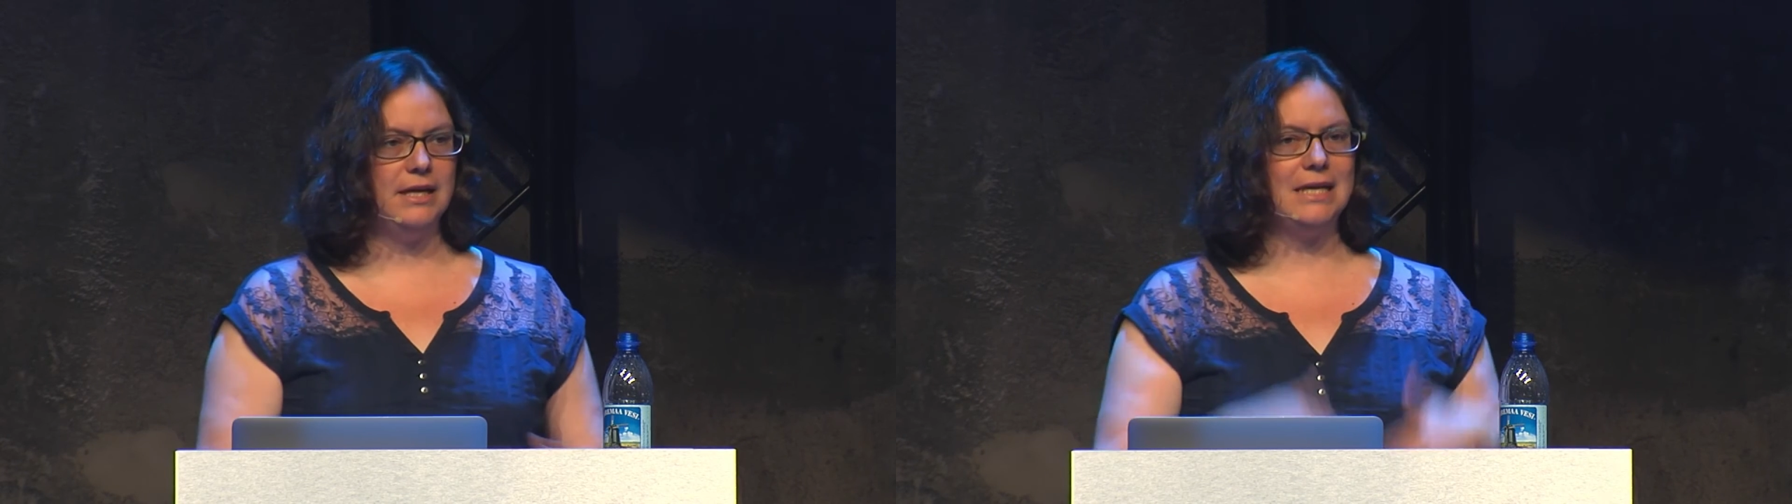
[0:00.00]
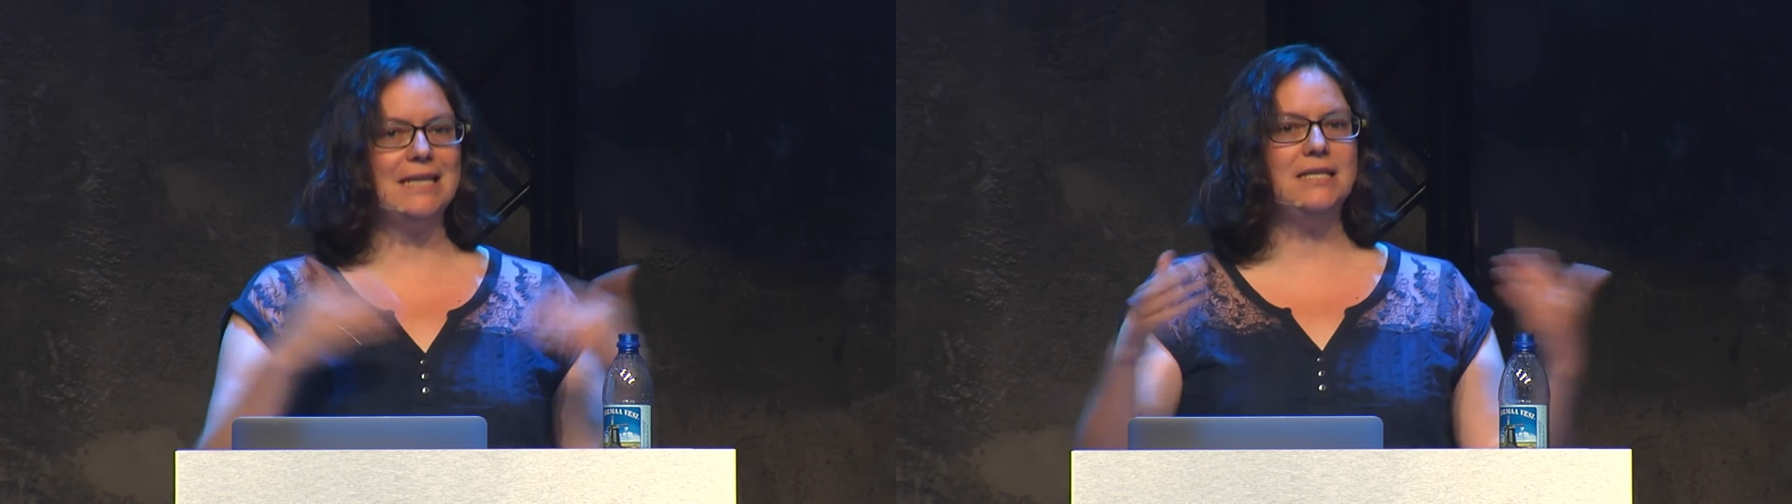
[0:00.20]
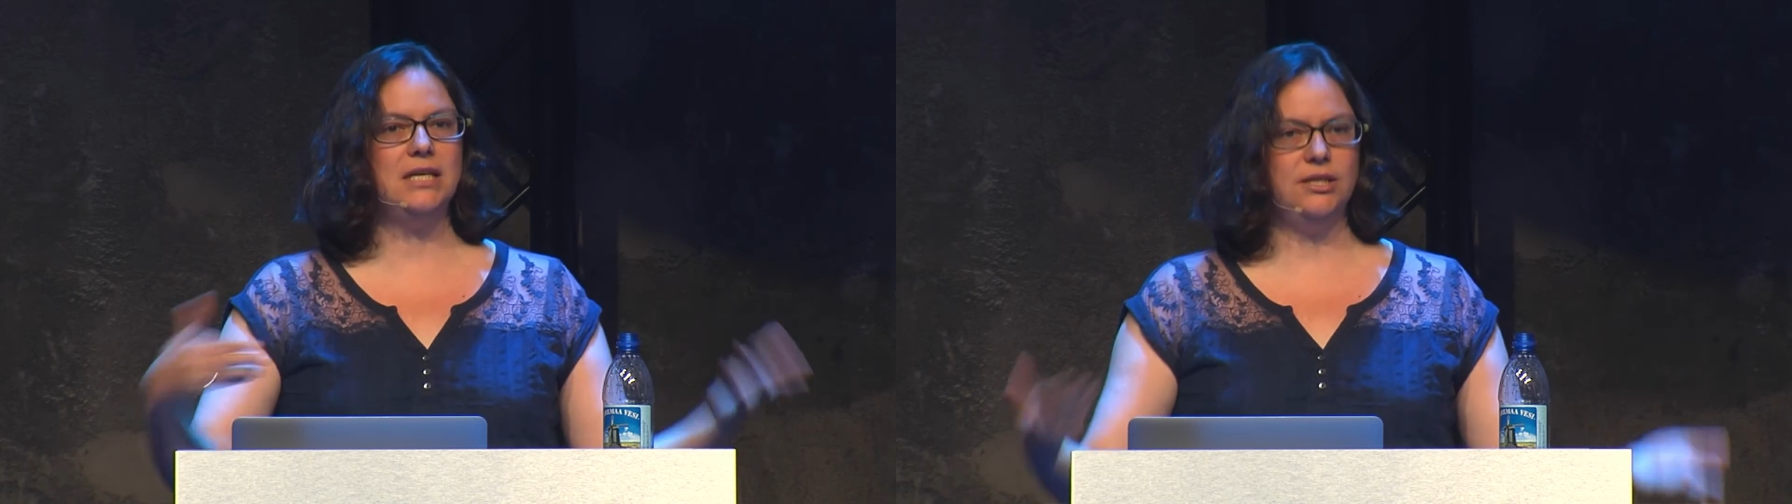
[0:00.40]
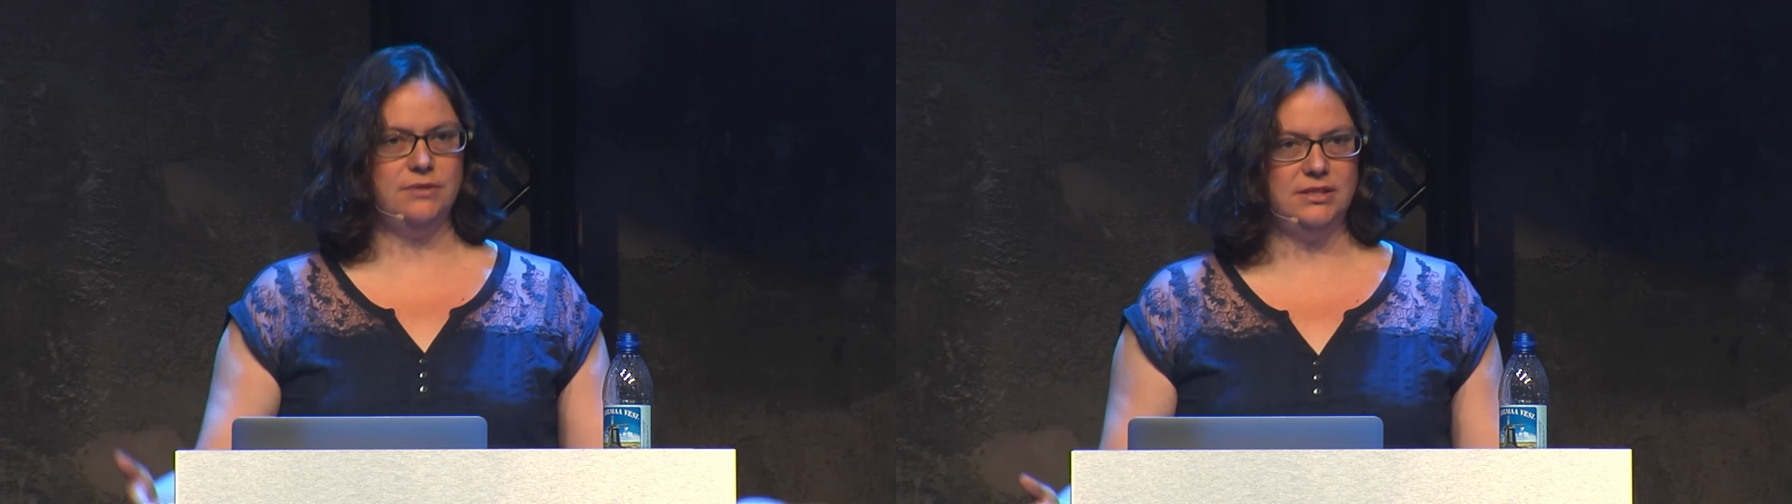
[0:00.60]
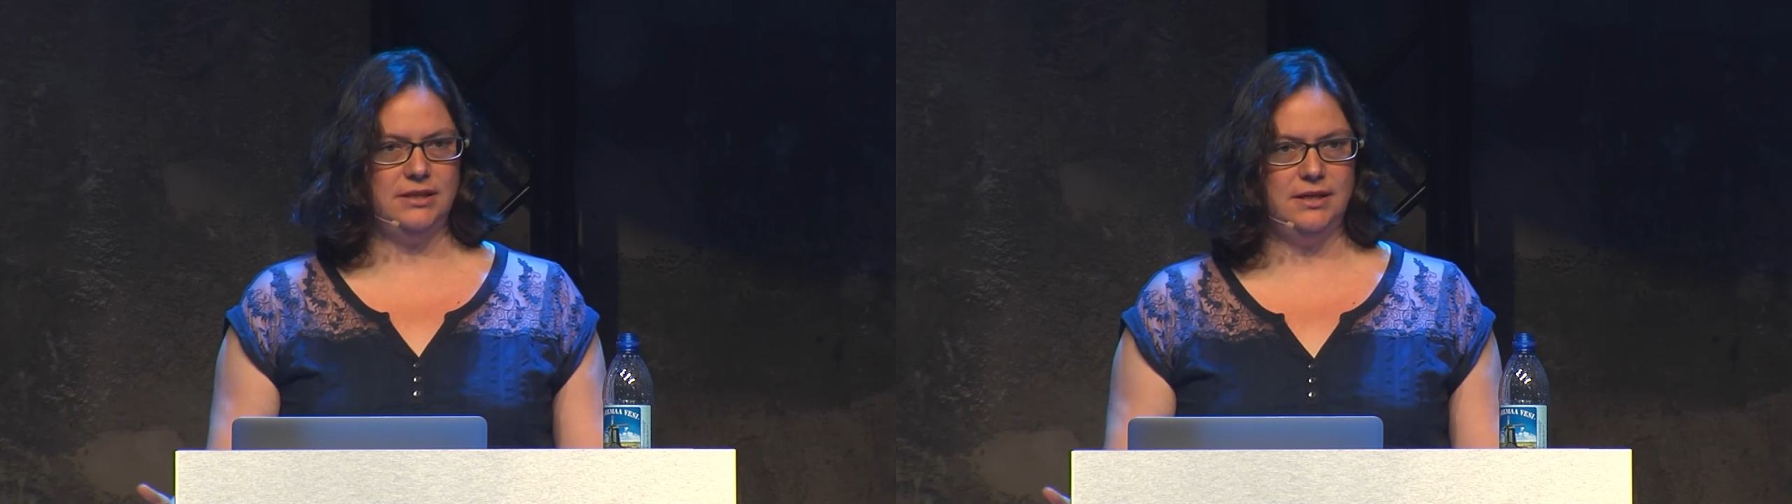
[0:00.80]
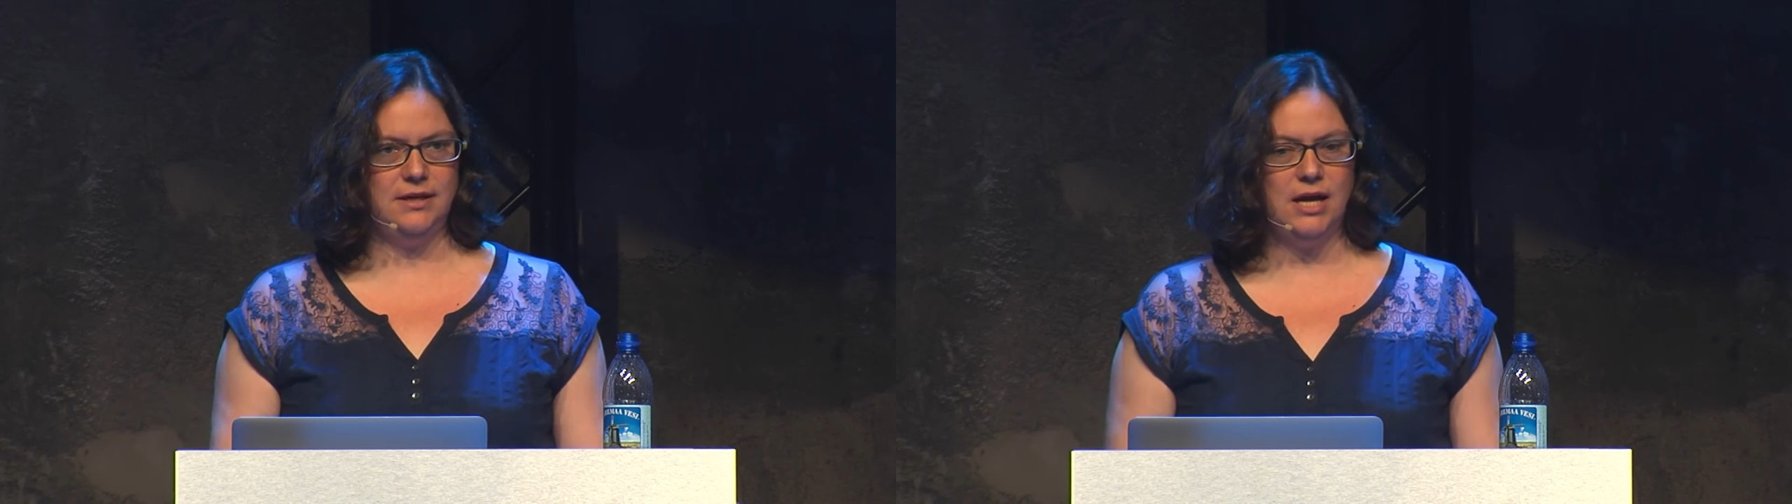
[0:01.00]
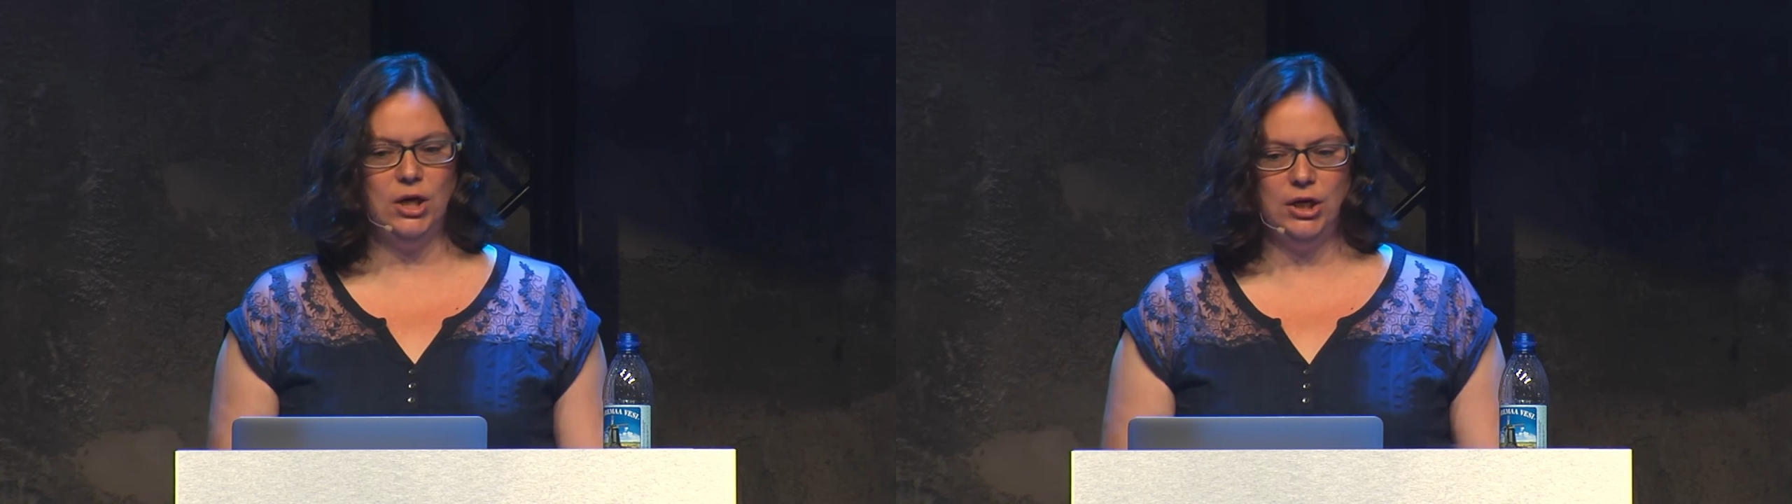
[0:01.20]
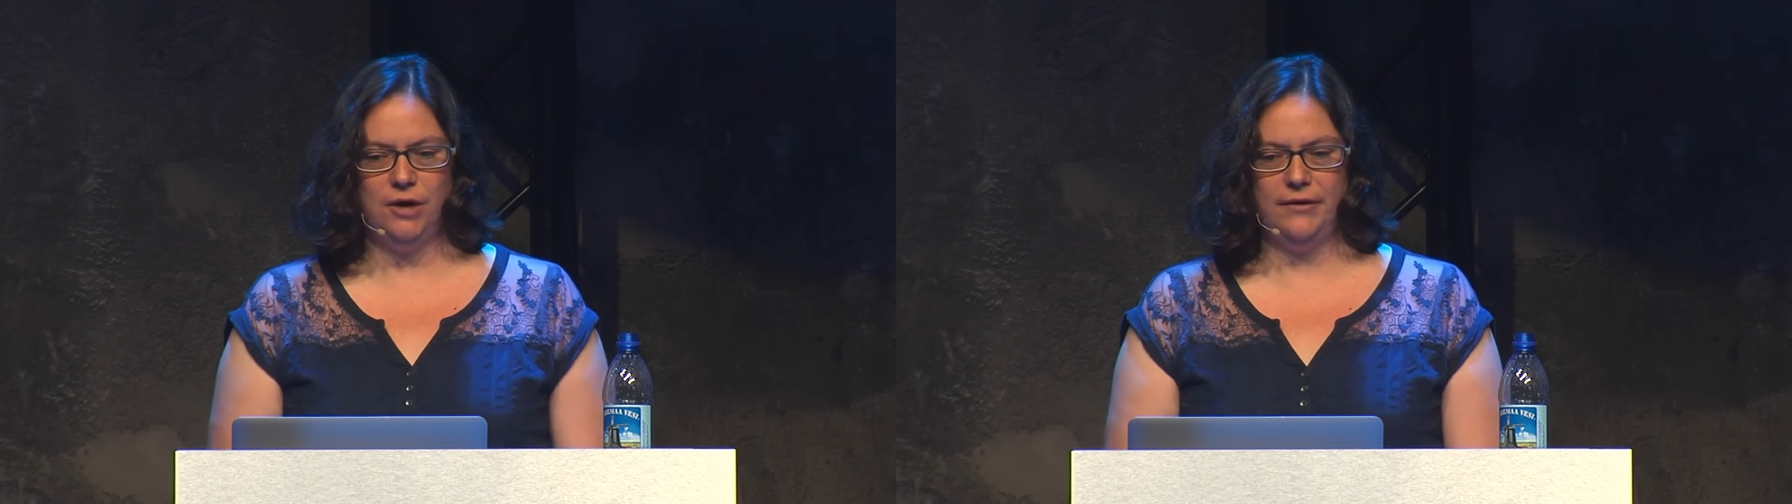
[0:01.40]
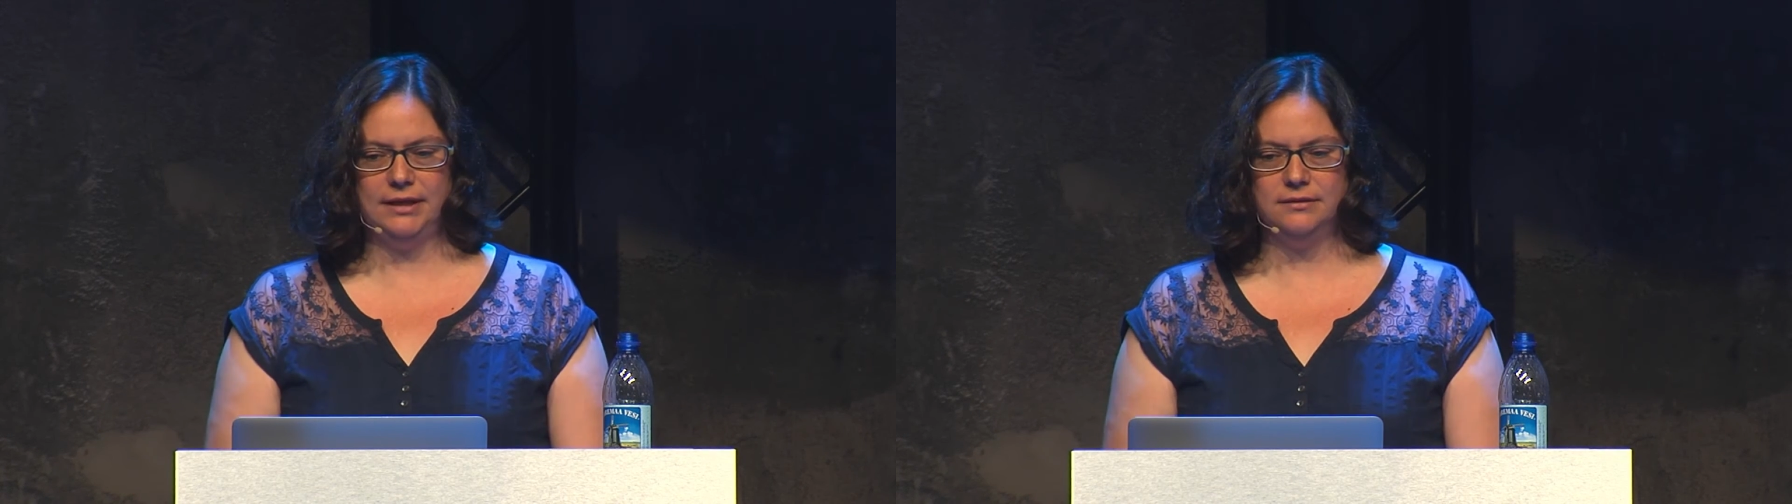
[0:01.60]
continuously, and ongoing.